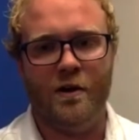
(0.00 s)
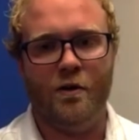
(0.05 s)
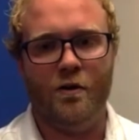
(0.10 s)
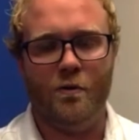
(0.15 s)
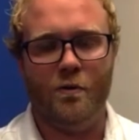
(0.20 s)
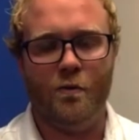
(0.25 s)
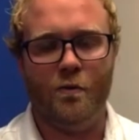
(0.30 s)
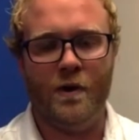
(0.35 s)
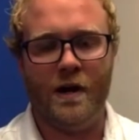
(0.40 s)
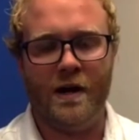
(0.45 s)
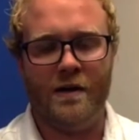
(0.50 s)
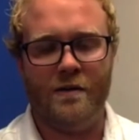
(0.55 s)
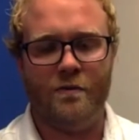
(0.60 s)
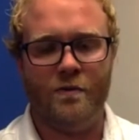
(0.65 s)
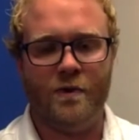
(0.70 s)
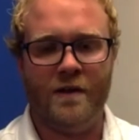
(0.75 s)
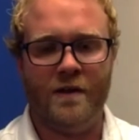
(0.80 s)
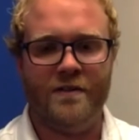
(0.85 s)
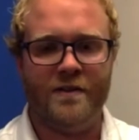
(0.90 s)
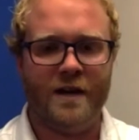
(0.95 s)
when
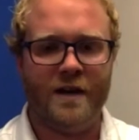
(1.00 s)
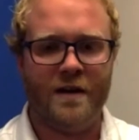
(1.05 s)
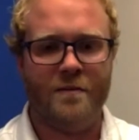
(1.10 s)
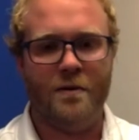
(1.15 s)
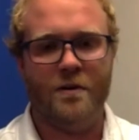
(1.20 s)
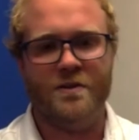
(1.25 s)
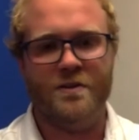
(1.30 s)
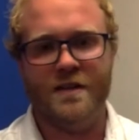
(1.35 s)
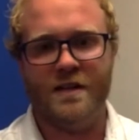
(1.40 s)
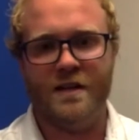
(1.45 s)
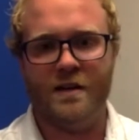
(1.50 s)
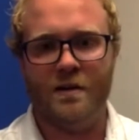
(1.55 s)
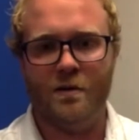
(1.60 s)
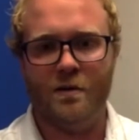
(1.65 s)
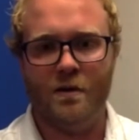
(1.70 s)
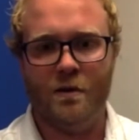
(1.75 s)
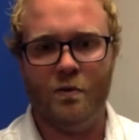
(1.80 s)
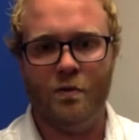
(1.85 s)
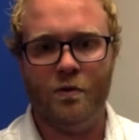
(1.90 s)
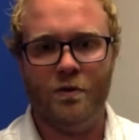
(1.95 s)
I thought about it, it's like it
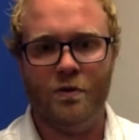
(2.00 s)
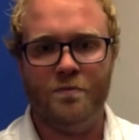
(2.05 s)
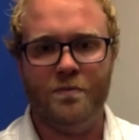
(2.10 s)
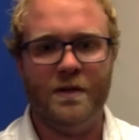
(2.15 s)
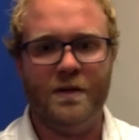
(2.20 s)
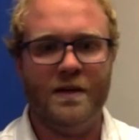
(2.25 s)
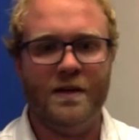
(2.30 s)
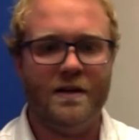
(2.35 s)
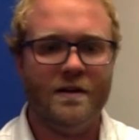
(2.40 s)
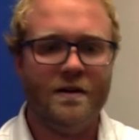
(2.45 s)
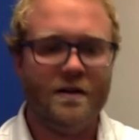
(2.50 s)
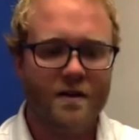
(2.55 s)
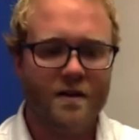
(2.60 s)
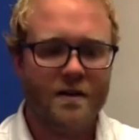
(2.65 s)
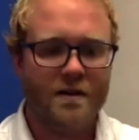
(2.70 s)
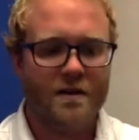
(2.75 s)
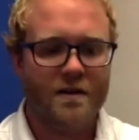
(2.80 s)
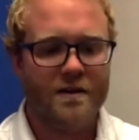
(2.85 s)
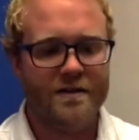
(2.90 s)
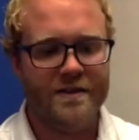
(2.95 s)
wouldn't be
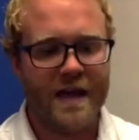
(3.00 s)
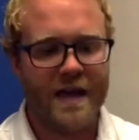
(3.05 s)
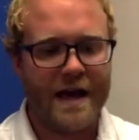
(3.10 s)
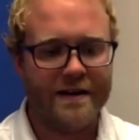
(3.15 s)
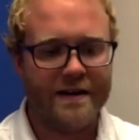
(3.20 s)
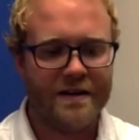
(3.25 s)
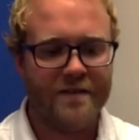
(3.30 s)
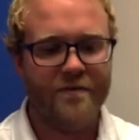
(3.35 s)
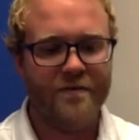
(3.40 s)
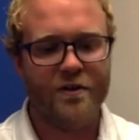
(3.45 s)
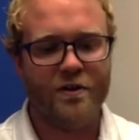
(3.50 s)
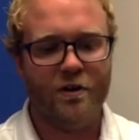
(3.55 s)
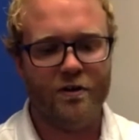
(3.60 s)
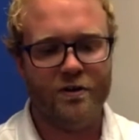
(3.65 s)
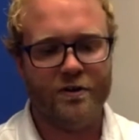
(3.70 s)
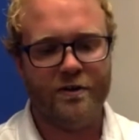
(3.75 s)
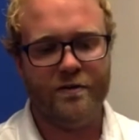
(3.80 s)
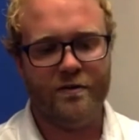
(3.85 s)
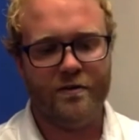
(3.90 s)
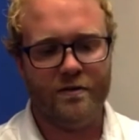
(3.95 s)
that
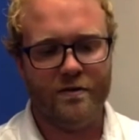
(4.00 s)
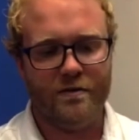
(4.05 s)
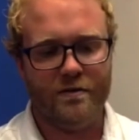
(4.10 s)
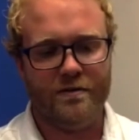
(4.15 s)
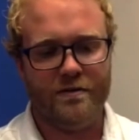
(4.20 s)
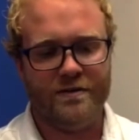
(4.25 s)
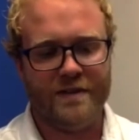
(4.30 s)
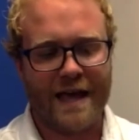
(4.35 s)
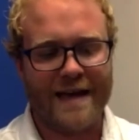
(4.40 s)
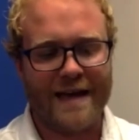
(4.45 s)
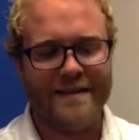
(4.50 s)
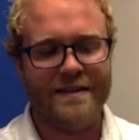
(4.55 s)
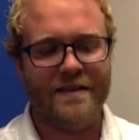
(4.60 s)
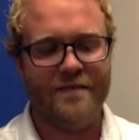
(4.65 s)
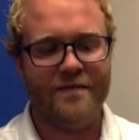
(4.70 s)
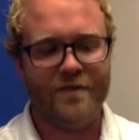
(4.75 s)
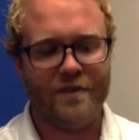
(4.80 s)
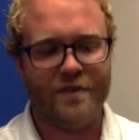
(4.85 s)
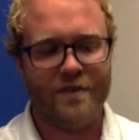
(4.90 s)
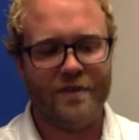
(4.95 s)
difficult
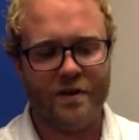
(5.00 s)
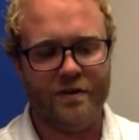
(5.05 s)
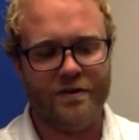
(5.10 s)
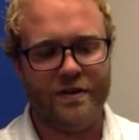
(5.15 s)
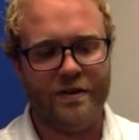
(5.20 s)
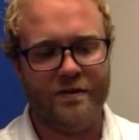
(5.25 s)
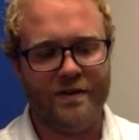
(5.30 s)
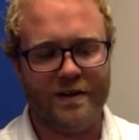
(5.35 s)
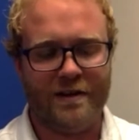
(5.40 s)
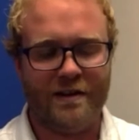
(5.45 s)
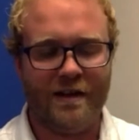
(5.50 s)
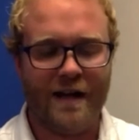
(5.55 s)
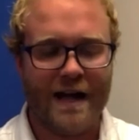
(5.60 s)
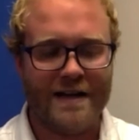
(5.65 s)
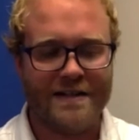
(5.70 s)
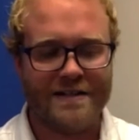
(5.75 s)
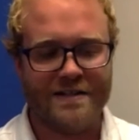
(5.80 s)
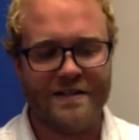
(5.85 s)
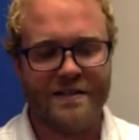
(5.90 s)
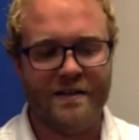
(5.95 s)
of a
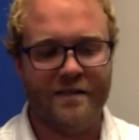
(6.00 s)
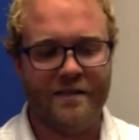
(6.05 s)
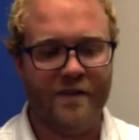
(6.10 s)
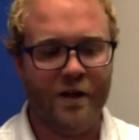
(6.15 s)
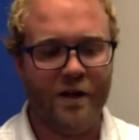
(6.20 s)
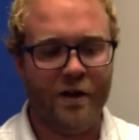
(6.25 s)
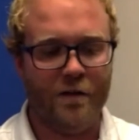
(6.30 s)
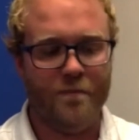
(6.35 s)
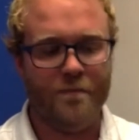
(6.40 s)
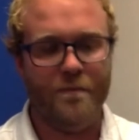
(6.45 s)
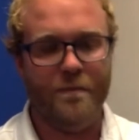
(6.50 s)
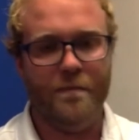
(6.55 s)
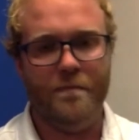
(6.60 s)
class to develop,